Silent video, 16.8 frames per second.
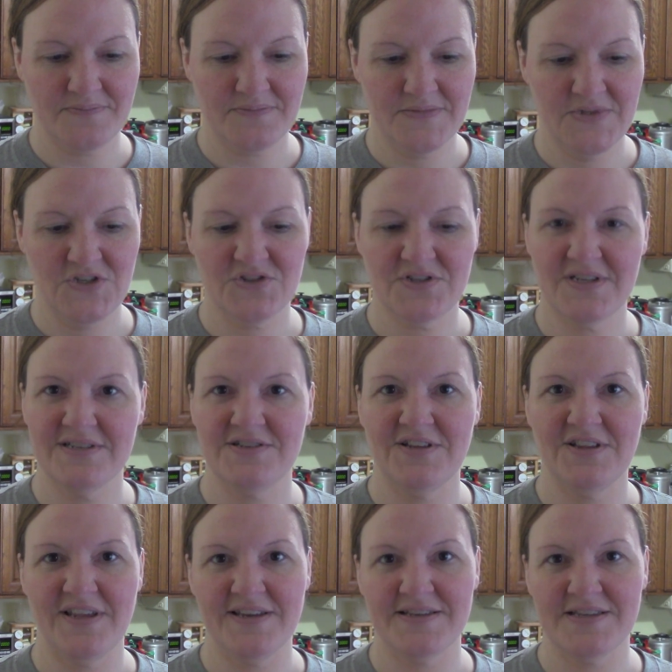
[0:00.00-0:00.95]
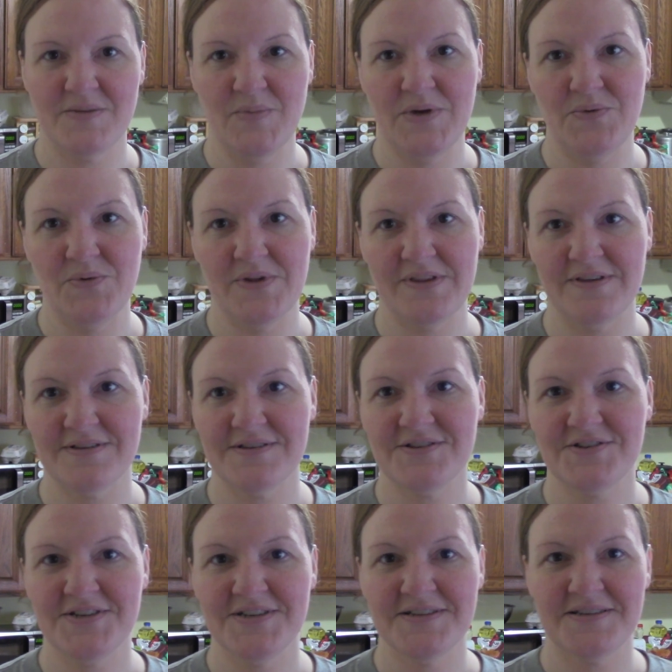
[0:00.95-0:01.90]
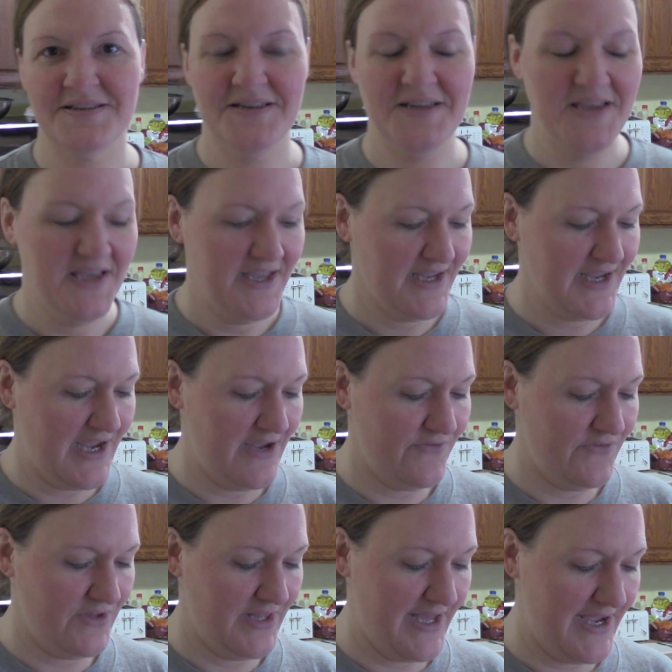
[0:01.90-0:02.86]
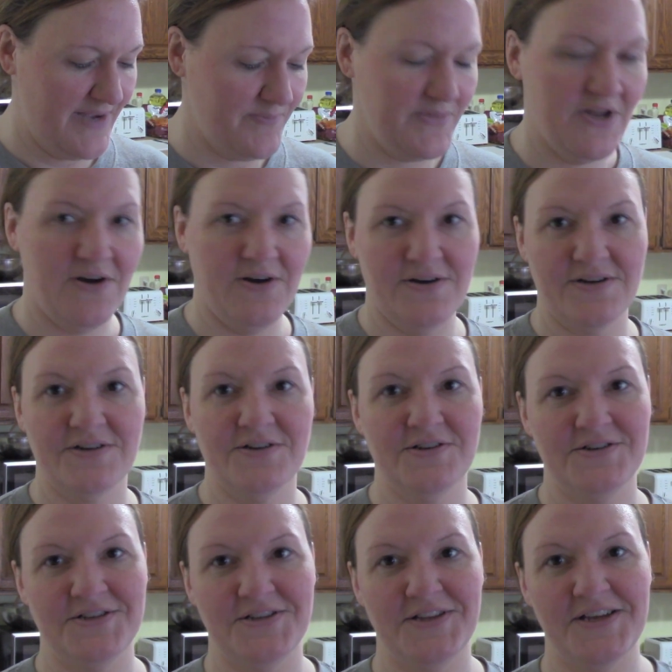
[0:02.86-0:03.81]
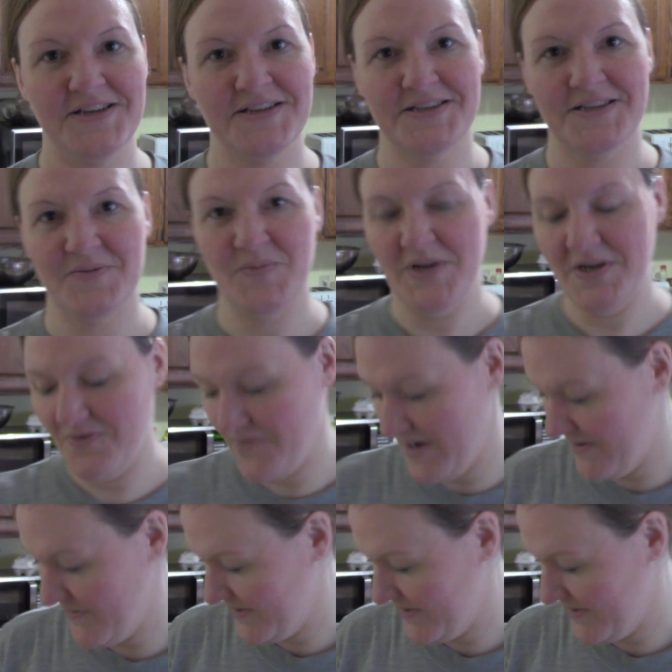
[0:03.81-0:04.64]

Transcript: Just because she likes to be with us. She's kind of a lap dog. She likes to be around